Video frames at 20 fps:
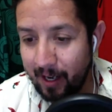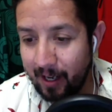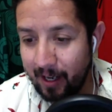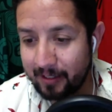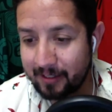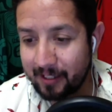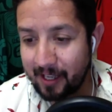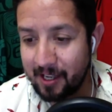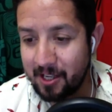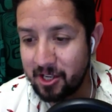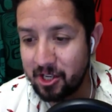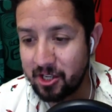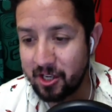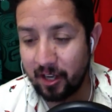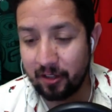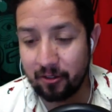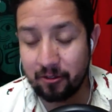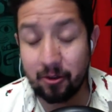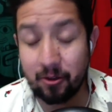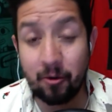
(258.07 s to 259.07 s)
saying
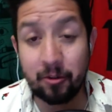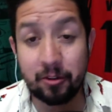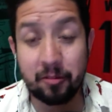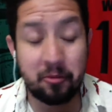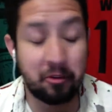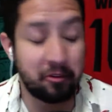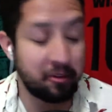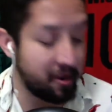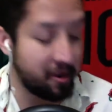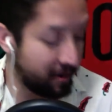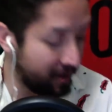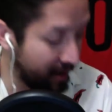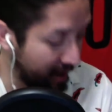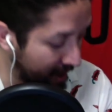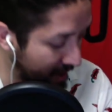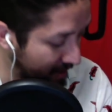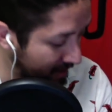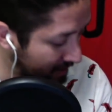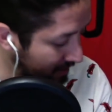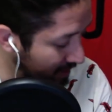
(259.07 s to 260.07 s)
Chicharito's going to
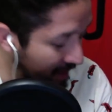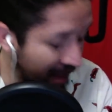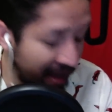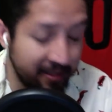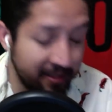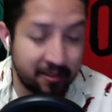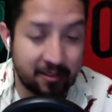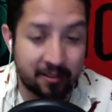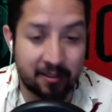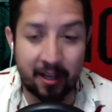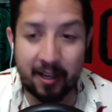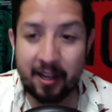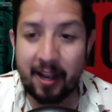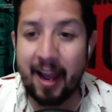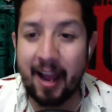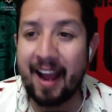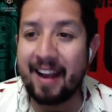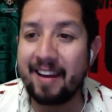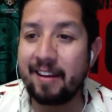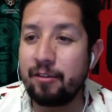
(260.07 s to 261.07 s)
Monterrey. Lots.
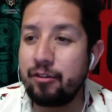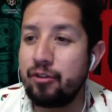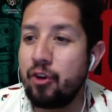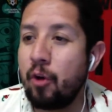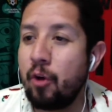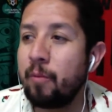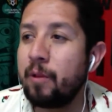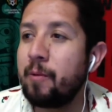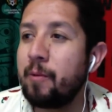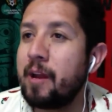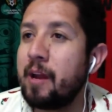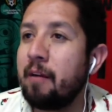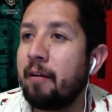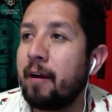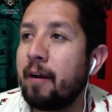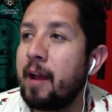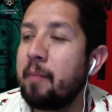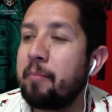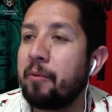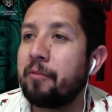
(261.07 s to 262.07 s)
I normally we hear
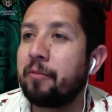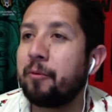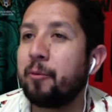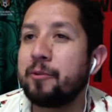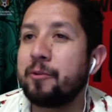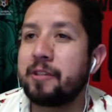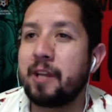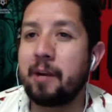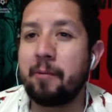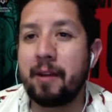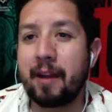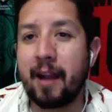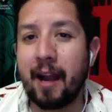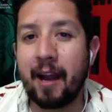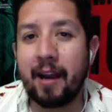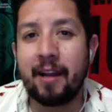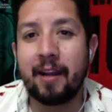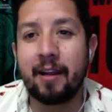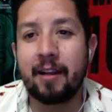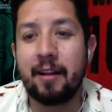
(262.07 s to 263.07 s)
on April Fool's Day, we
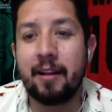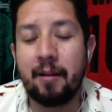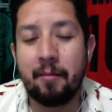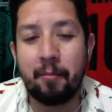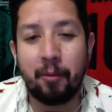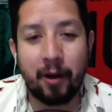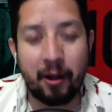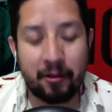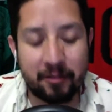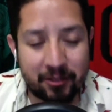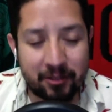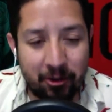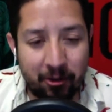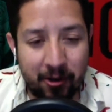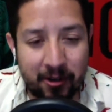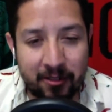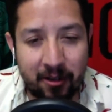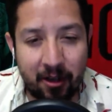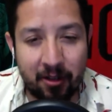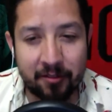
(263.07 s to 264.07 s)
kind of put out
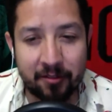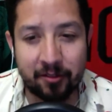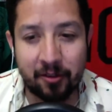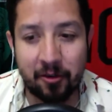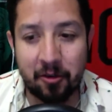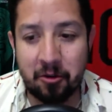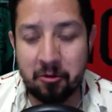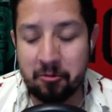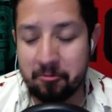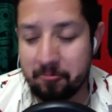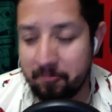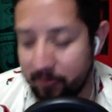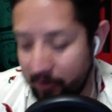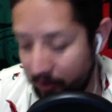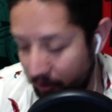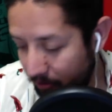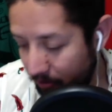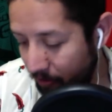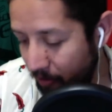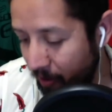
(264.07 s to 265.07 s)
stories. Also,
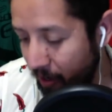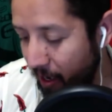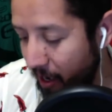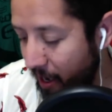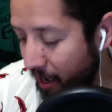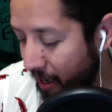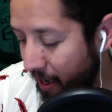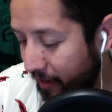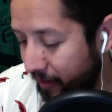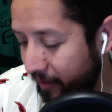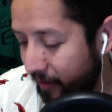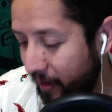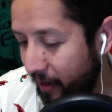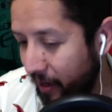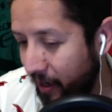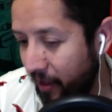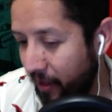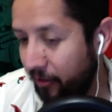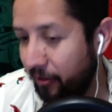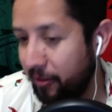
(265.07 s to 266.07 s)
we at
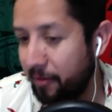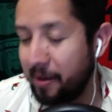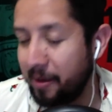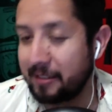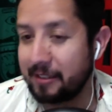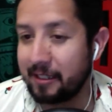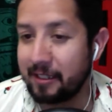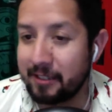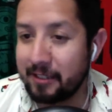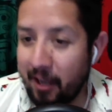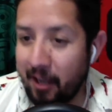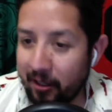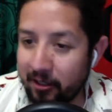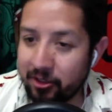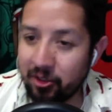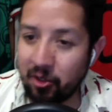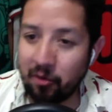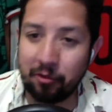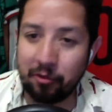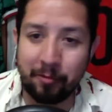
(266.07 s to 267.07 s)
the Mexican
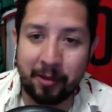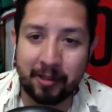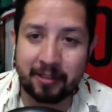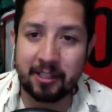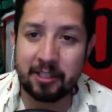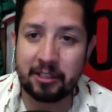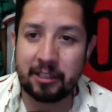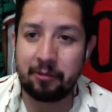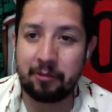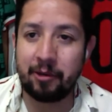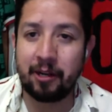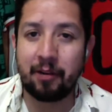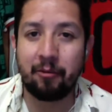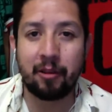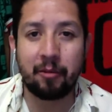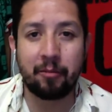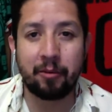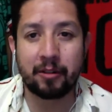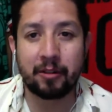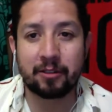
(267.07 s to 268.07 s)
Soccer Show, Blue Mex Nation, we
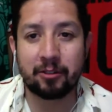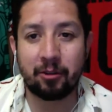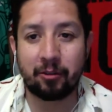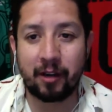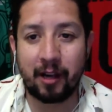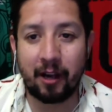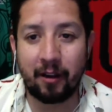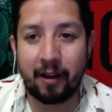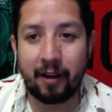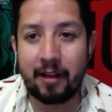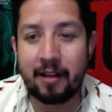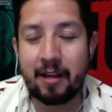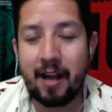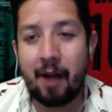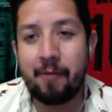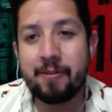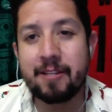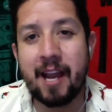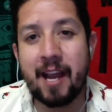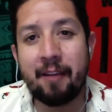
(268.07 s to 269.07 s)
didn't really put a story out.
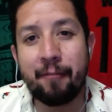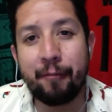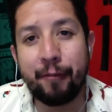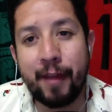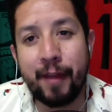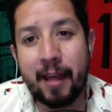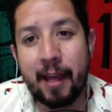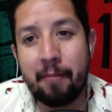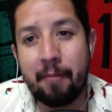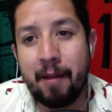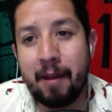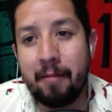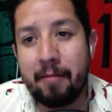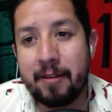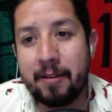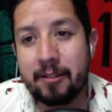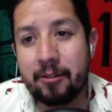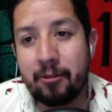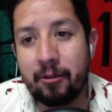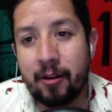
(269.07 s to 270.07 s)
I was kind of thinking
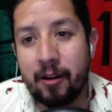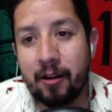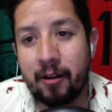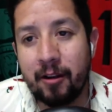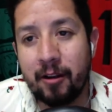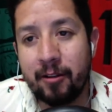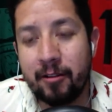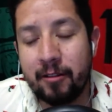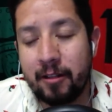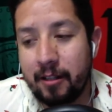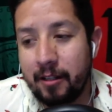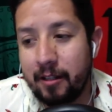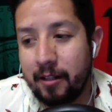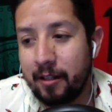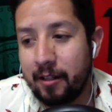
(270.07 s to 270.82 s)
maybe a story on